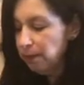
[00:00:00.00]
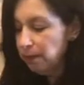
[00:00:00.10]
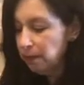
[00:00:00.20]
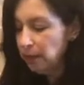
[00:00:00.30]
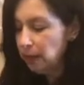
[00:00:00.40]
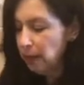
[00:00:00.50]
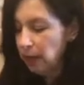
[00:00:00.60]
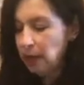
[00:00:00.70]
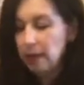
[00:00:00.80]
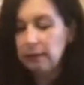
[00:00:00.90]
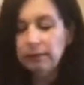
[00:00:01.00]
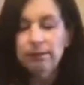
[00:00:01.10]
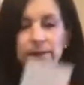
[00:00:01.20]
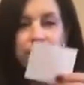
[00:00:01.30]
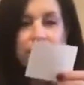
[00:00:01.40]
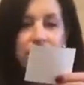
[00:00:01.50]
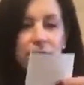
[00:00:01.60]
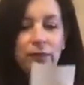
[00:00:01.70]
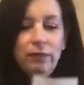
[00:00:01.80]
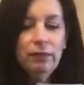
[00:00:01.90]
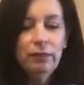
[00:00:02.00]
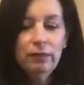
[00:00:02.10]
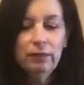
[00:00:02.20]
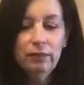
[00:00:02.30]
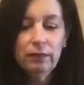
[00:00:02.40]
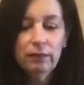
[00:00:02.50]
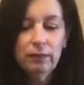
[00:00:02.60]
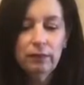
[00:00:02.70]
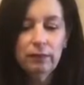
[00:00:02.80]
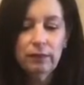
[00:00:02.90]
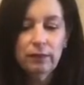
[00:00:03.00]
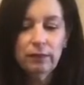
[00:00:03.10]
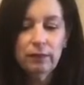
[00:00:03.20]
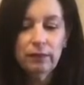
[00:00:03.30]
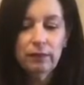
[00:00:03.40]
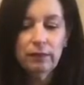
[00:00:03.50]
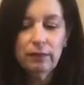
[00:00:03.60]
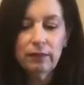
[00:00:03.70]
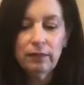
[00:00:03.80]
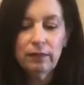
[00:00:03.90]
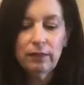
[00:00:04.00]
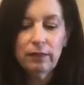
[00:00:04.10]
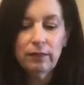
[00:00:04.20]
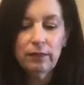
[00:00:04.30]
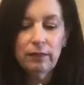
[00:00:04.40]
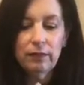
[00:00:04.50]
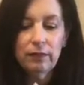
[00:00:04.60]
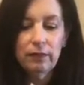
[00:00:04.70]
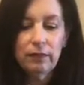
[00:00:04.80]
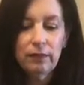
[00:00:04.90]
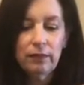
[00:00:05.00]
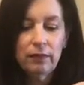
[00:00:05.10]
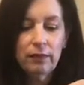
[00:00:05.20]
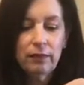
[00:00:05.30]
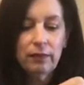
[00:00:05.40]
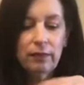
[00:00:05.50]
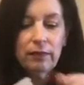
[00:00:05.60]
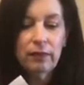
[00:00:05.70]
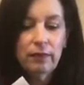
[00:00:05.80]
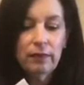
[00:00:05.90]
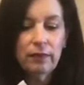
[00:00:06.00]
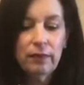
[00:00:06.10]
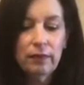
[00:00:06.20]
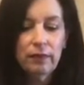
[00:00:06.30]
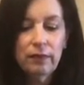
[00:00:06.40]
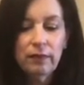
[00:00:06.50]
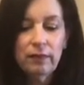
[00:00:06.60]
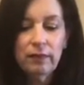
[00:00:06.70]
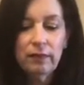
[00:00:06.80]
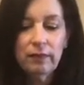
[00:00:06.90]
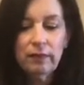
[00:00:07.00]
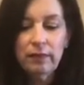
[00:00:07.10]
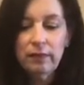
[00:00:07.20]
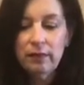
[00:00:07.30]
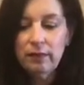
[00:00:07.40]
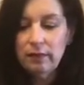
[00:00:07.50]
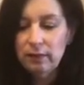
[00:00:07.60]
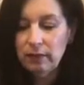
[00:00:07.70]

[no speech]